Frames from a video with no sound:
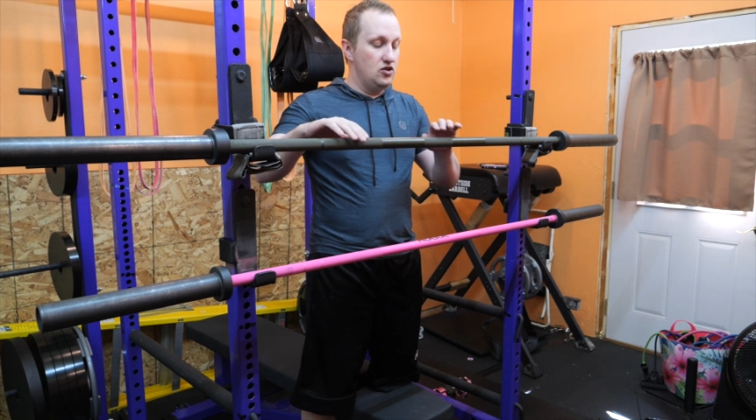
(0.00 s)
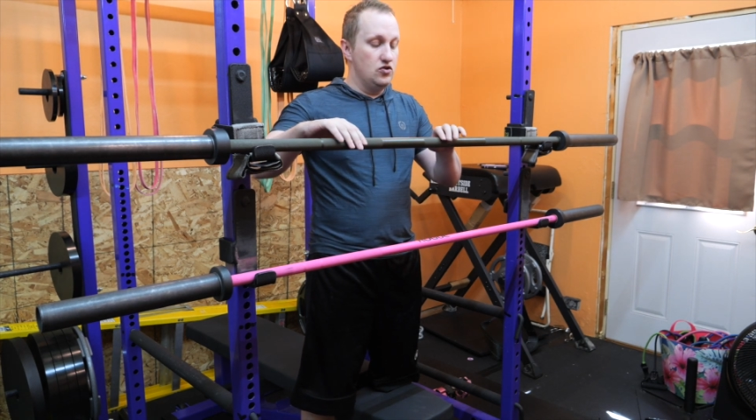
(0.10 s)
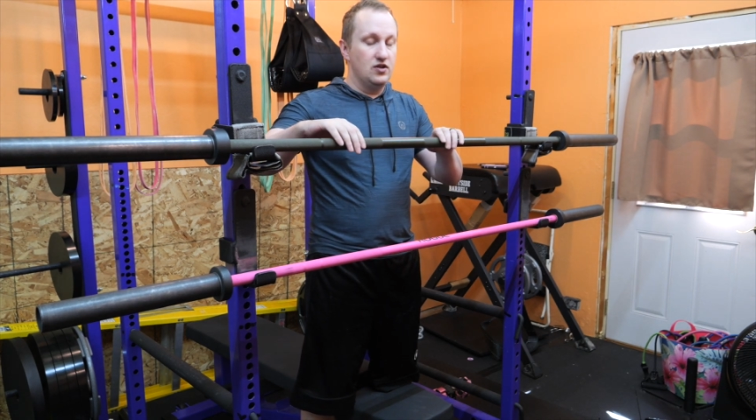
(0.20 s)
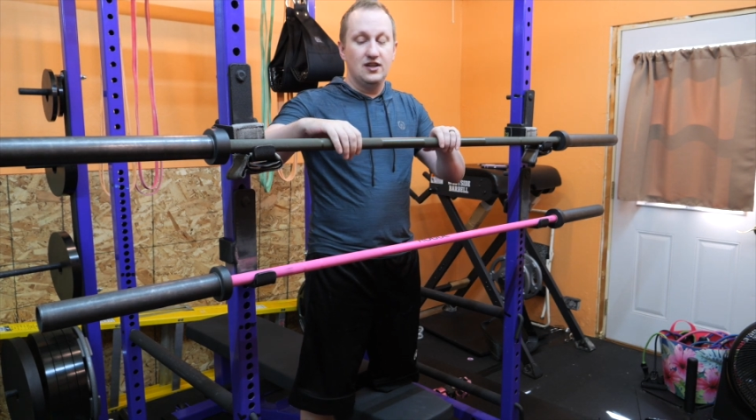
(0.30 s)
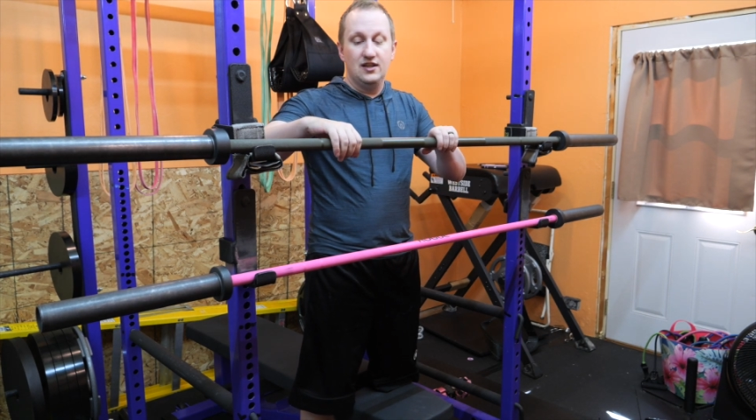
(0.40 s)
You
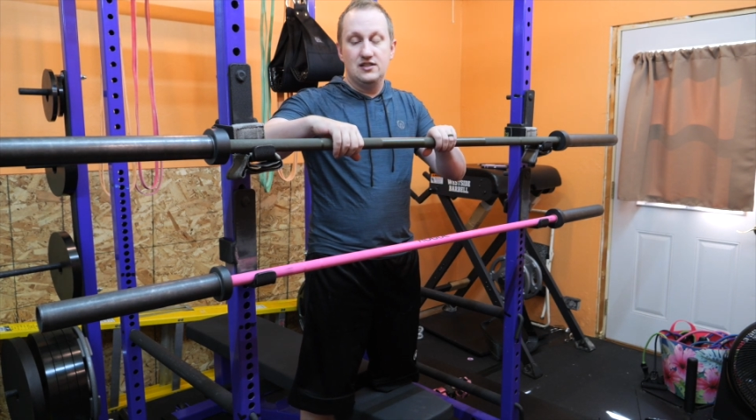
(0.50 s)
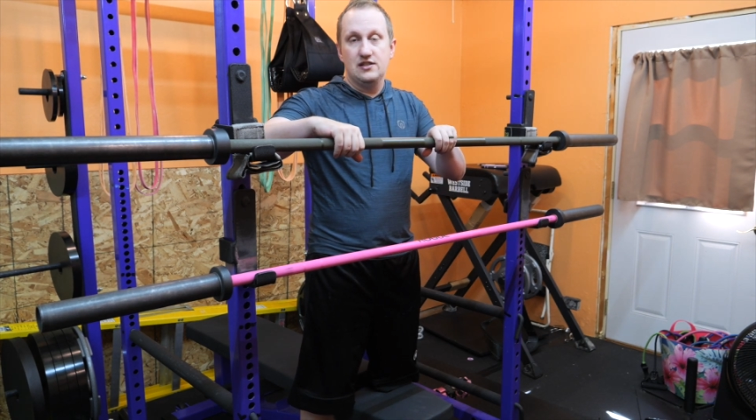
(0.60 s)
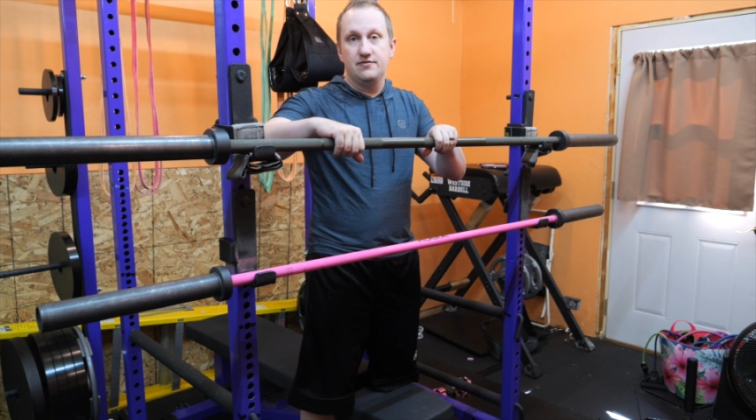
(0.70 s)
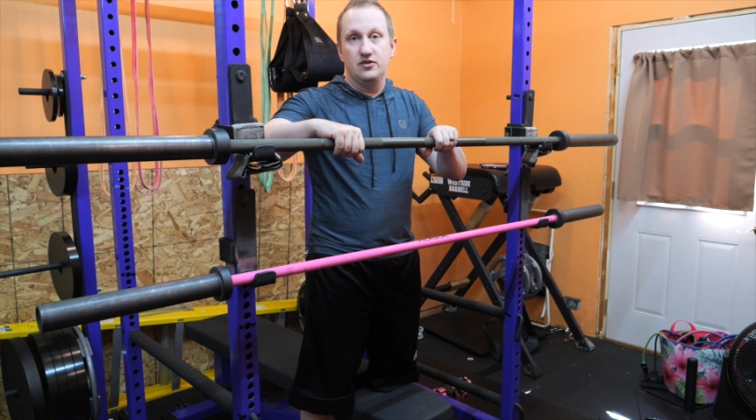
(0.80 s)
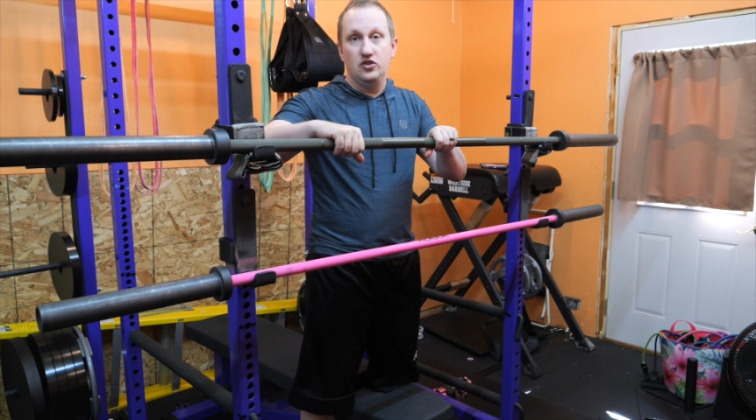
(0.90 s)
can get
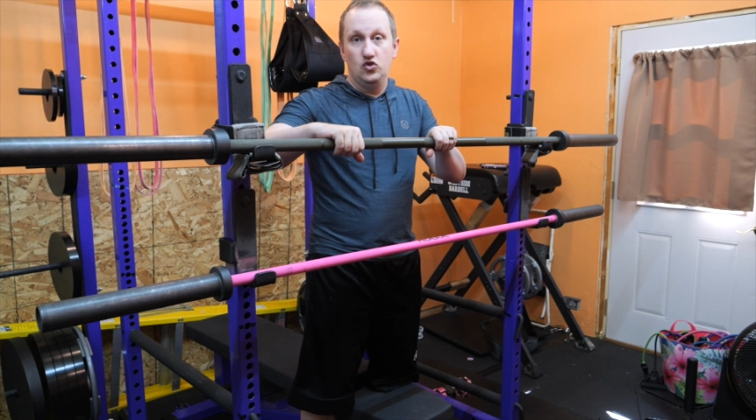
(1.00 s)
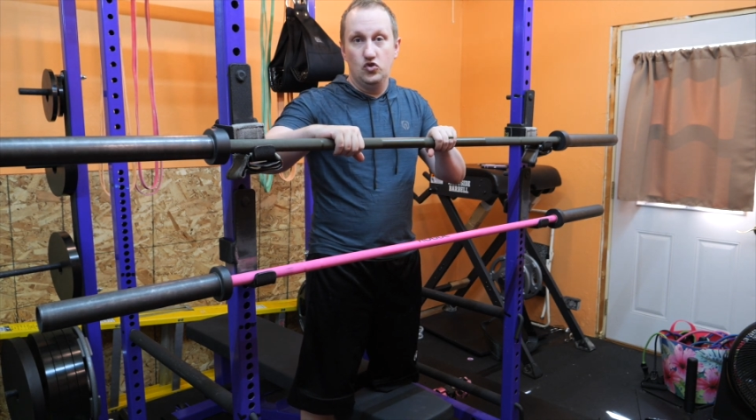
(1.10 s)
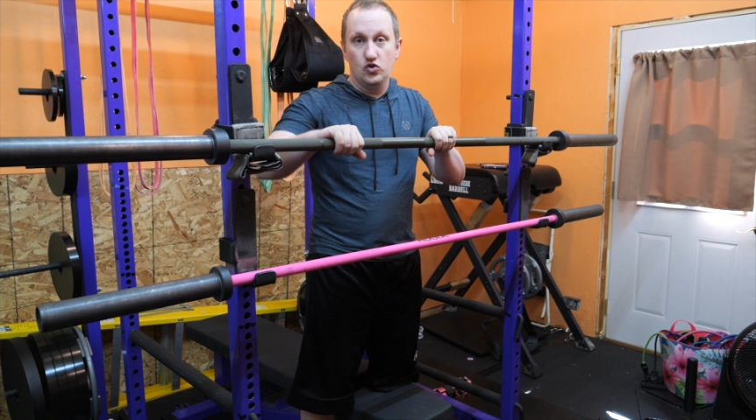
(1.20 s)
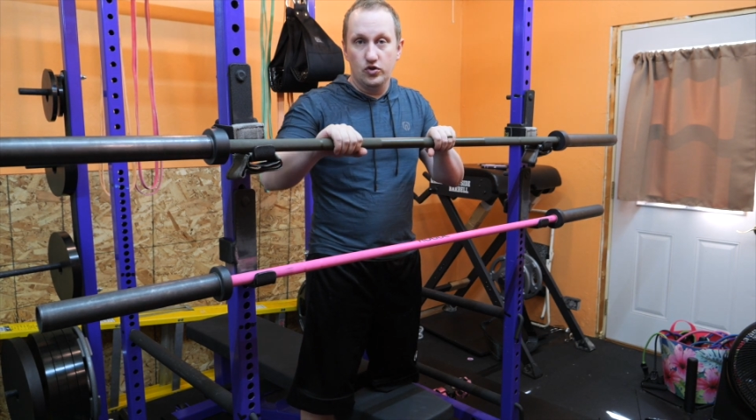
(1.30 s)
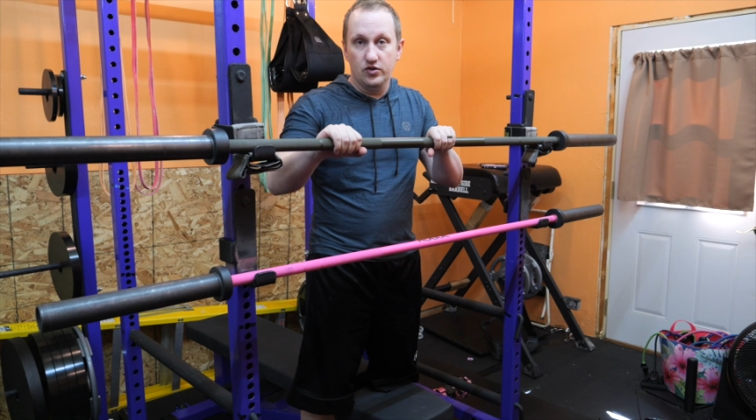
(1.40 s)
different
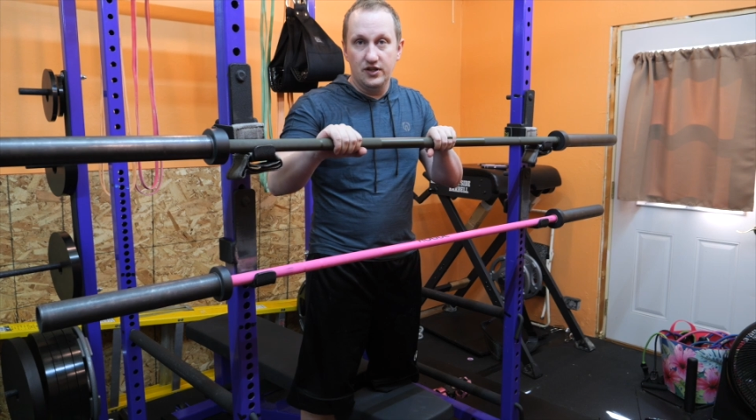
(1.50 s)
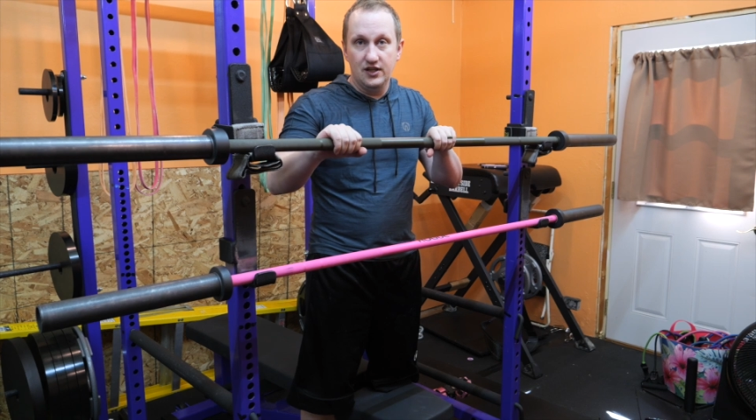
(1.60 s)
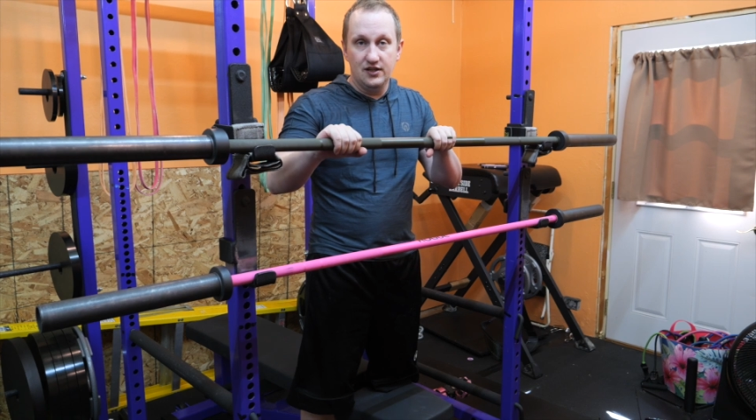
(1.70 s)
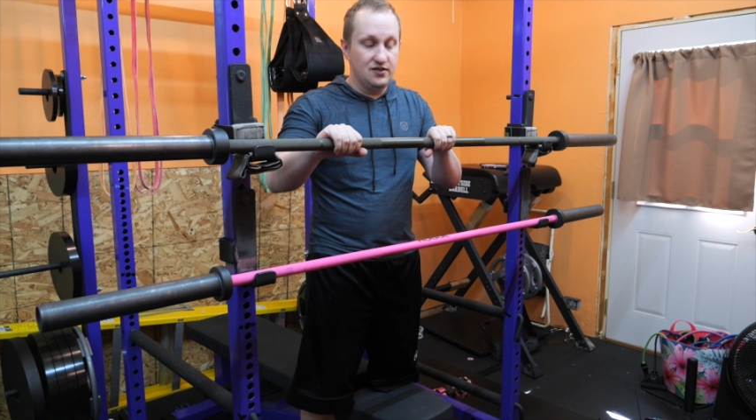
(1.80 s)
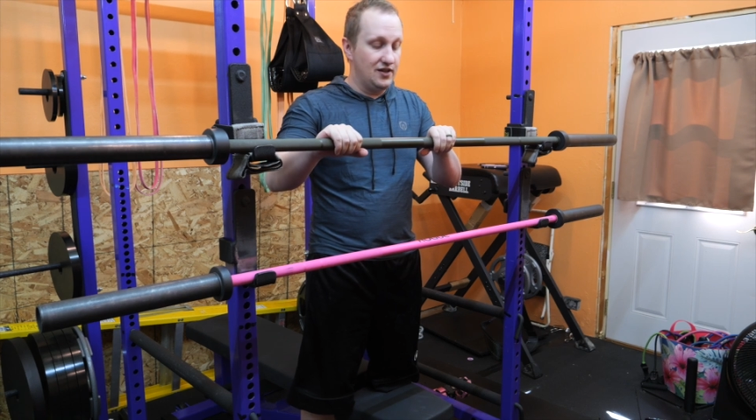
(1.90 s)

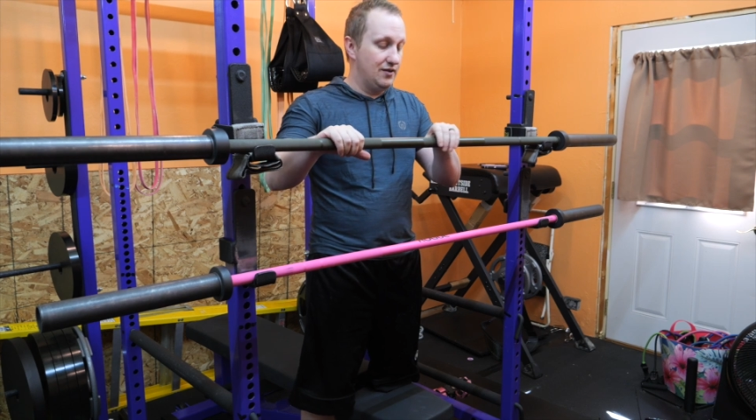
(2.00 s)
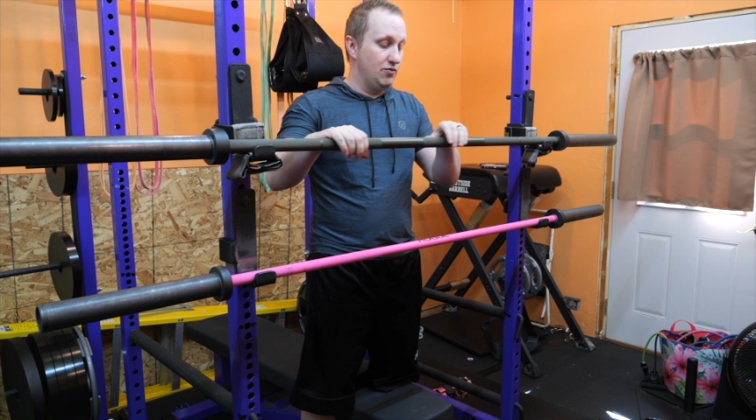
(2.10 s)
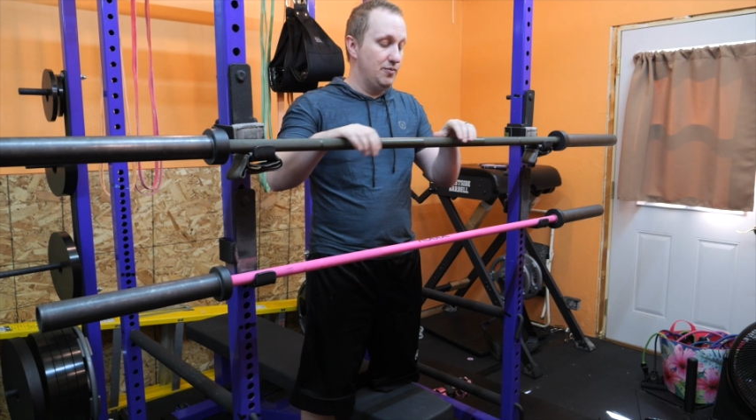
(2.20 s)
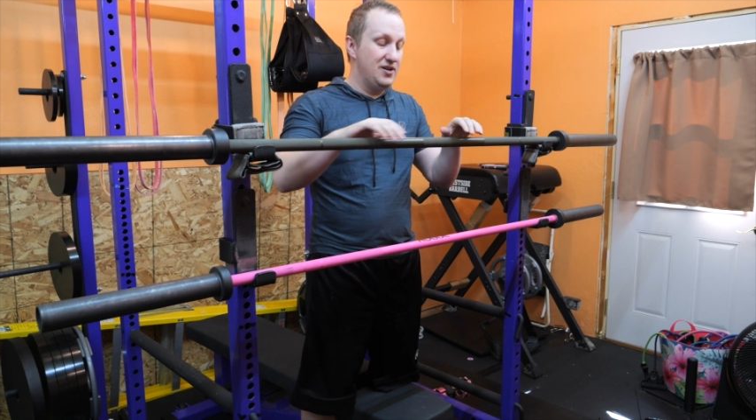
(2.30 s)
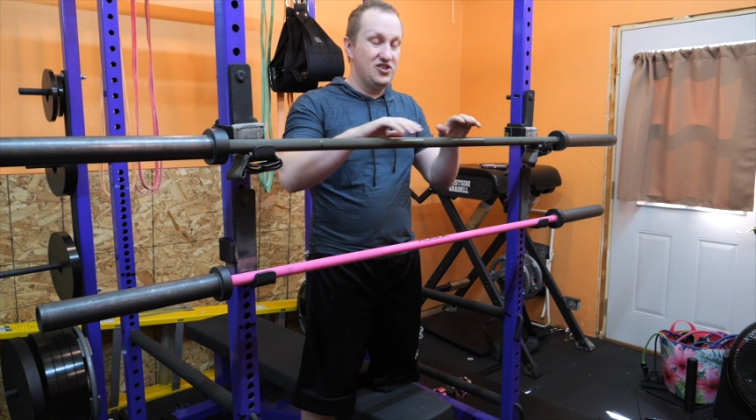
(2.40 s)
knurlings. Like we
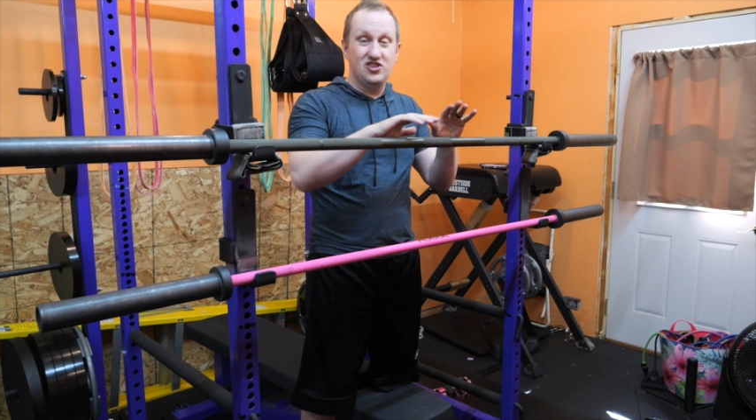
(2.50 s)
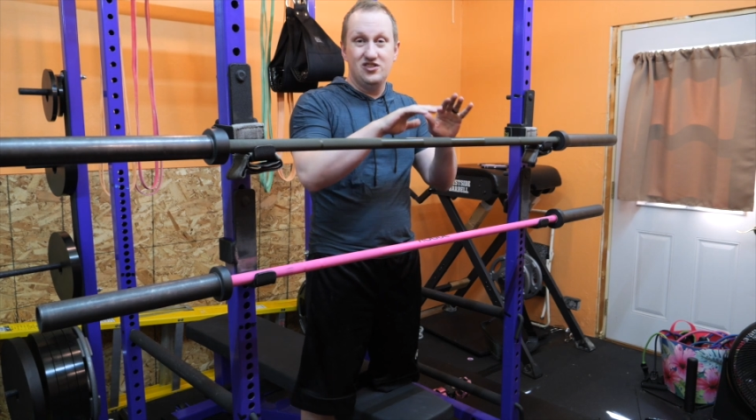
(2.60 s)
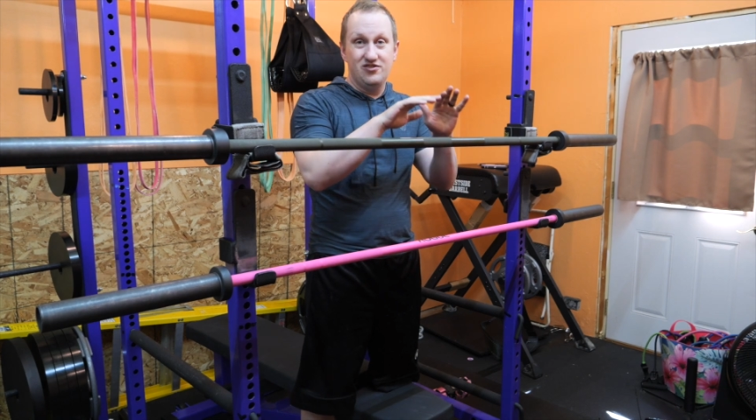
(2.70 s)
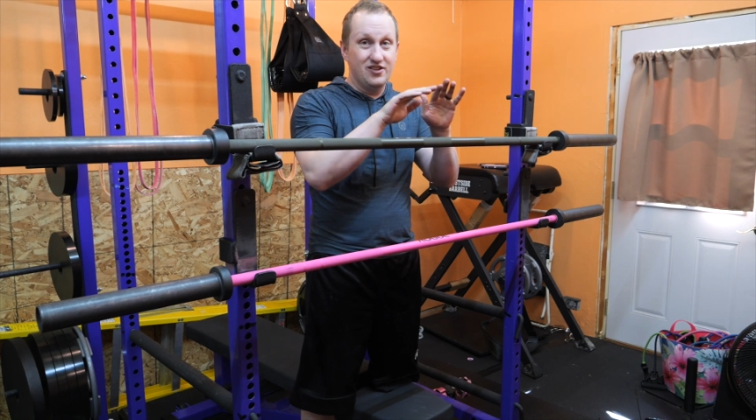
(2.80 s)
mentioned, you